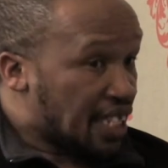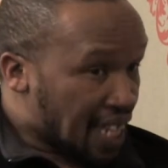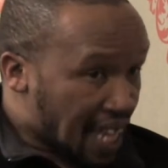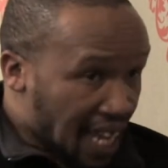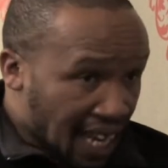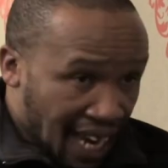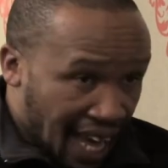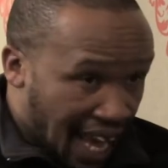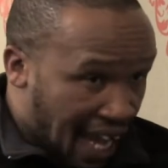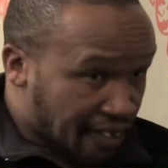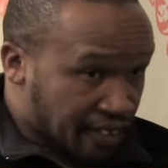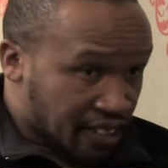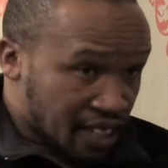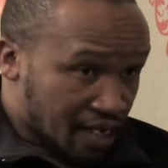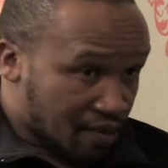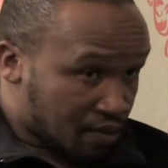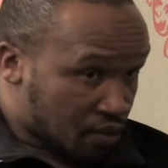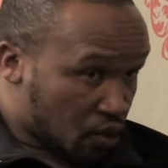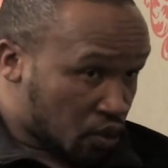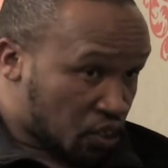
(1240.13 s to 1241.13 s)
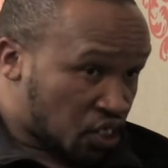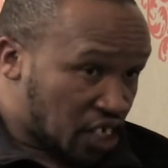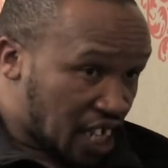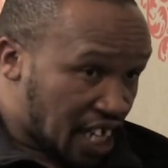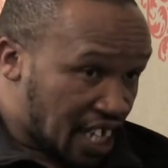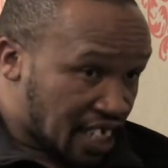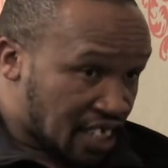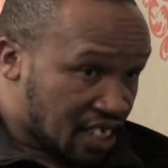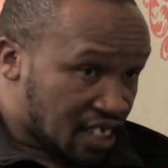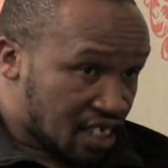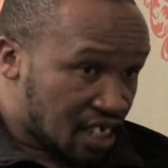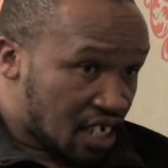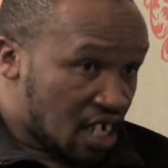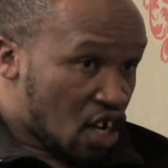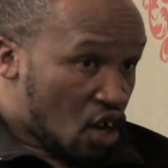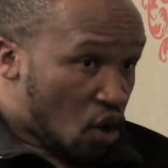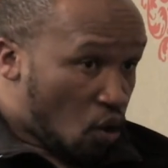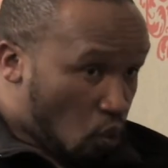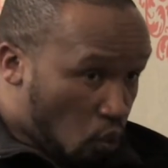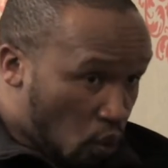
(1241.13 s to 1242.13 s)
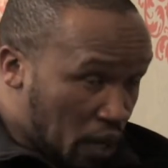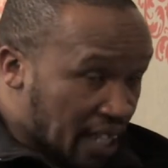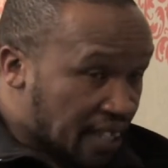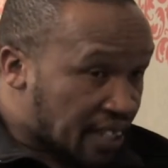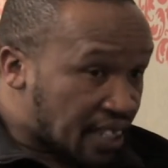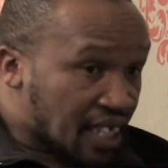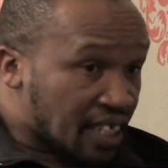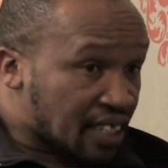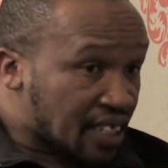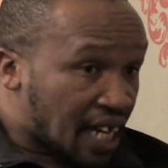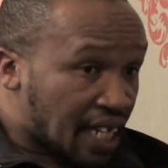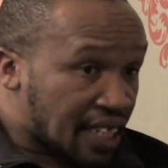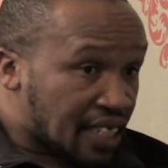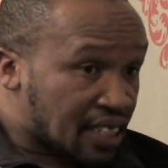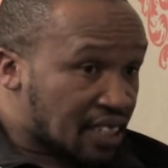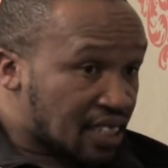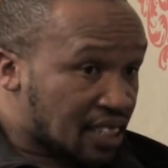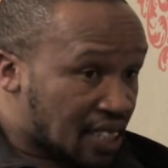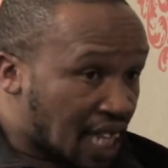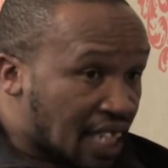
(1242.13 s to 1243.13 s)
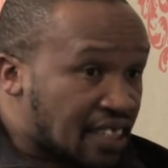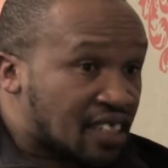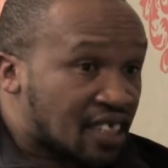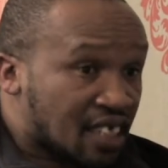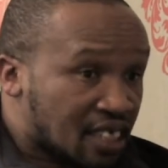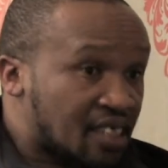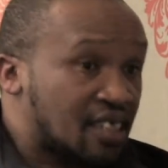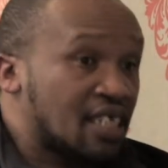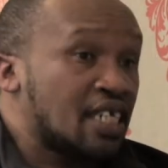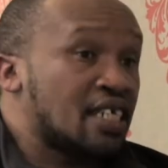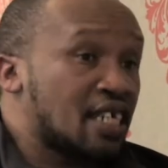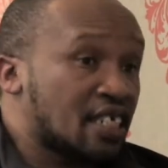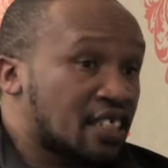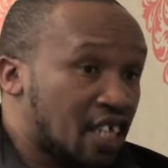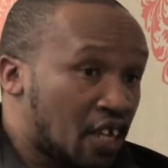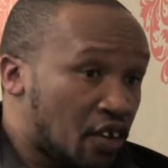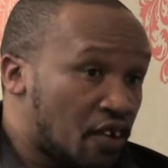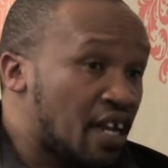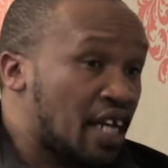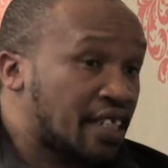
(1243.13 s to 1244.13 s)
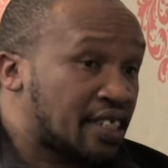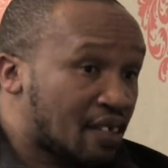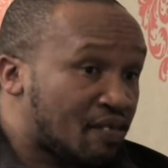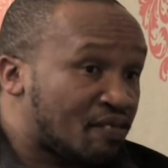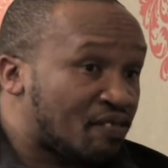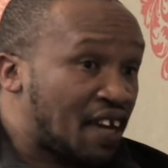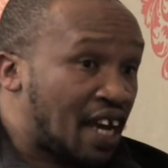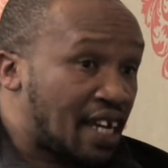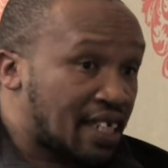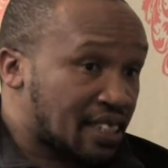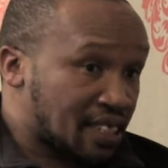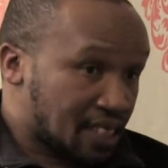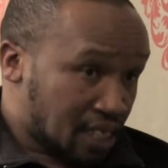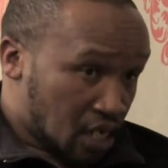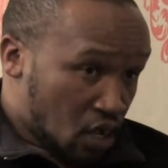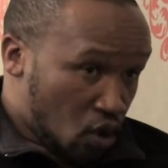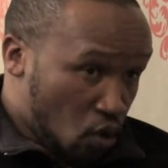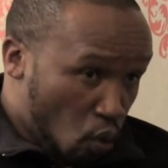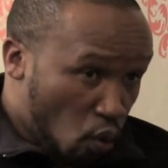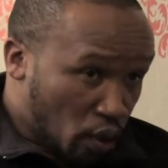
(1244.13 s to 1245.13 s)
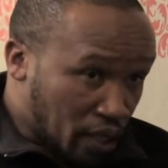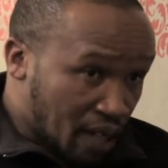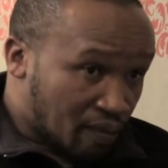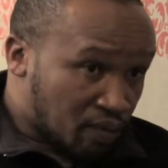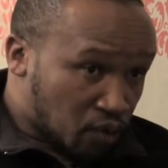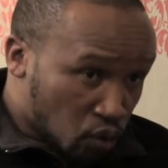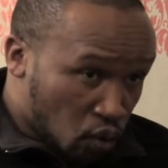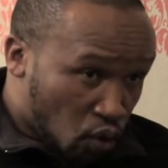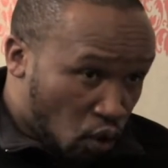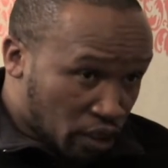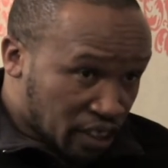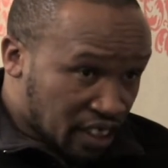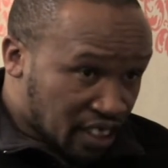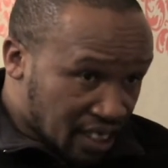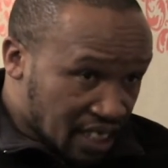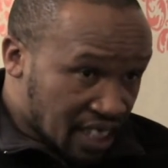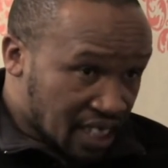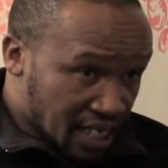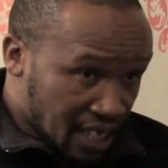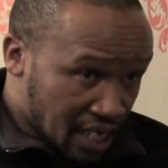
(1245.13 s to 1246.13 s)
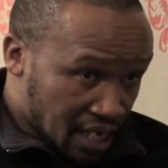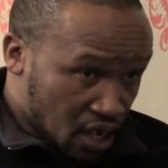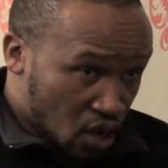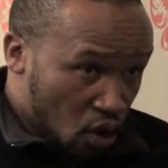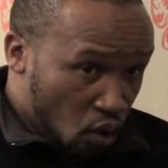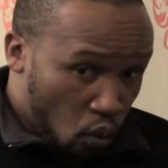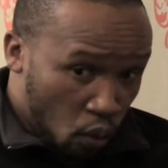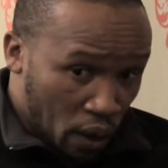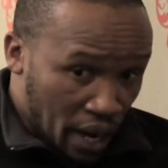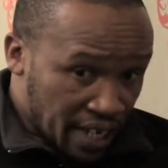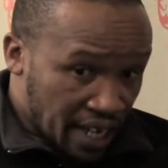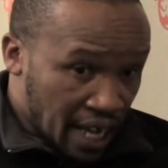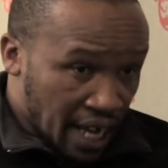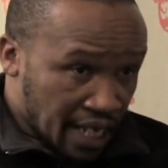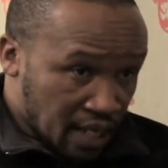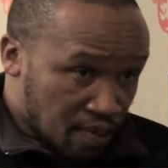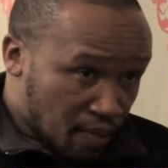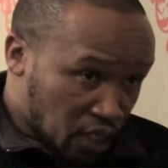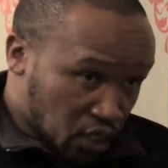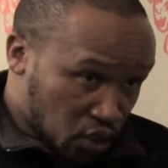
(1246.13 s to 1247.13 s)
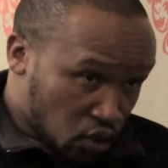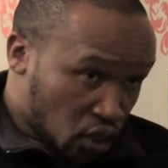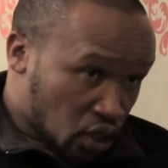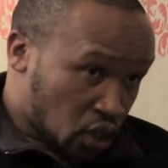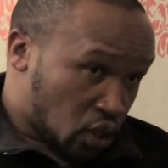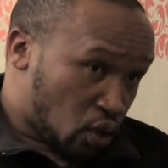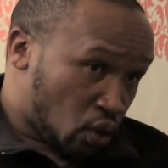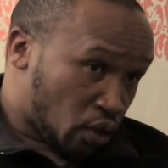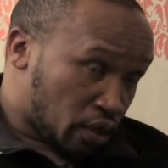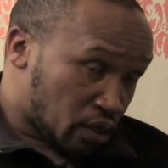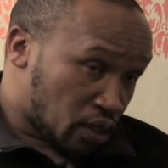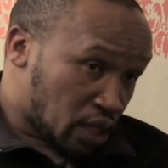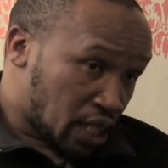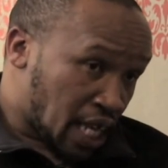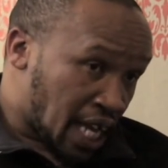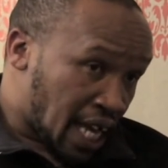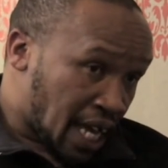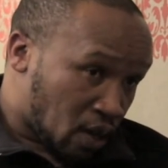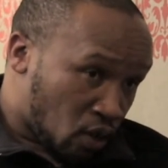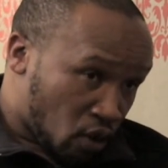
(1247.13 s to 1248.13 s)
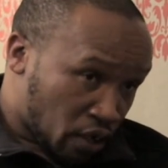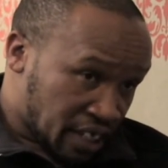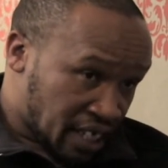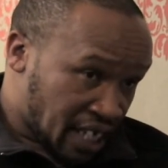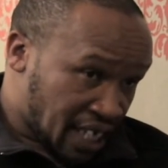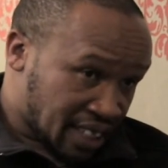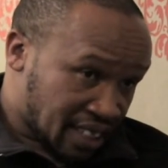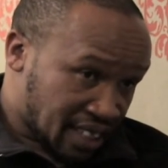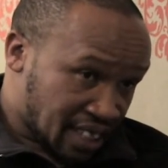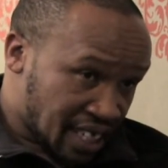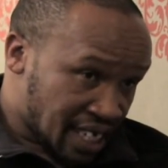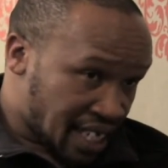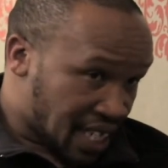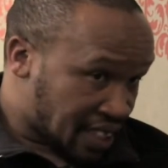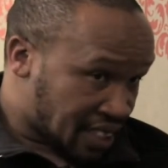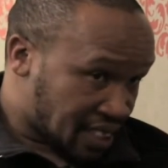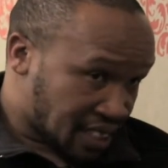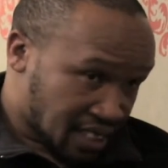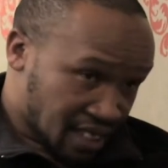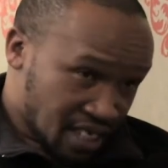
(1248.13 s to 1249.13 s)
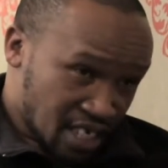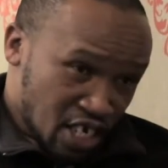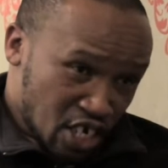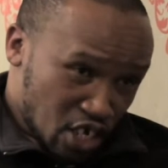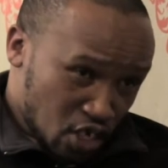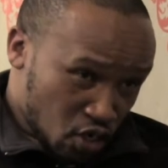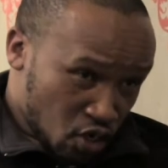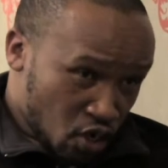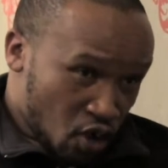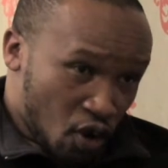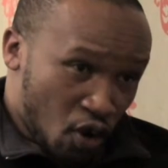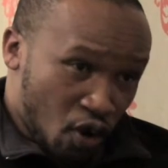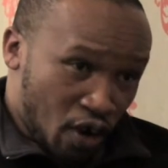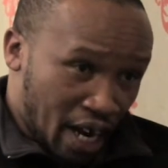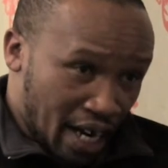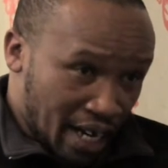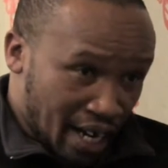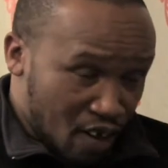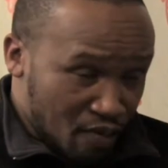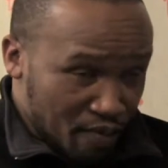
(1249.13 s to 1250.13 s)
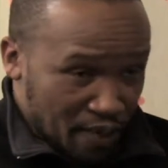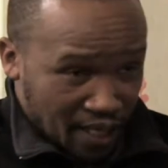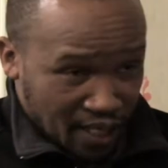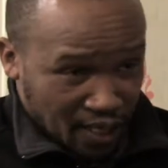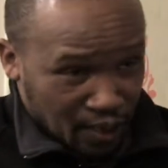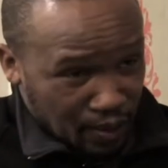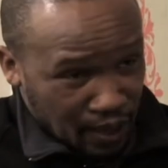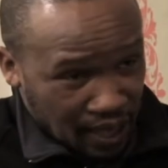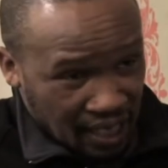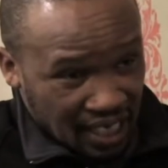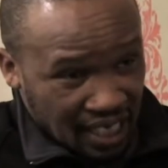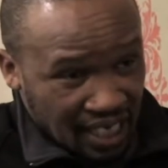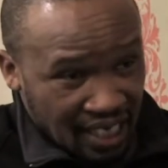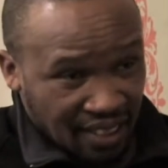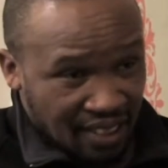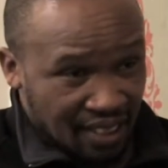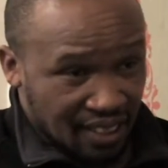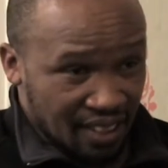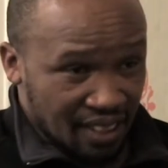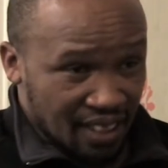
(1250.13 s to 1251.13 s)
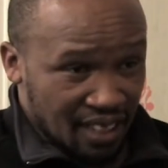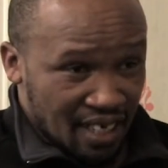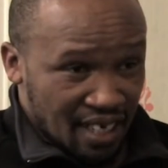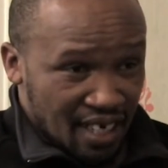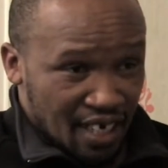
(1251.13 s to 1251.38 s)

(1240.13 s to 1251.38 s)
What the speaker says: Their lives have not changed. We think that that's a serious, the United Front would have to consider whether it must not contest election. You know, local government is very easy.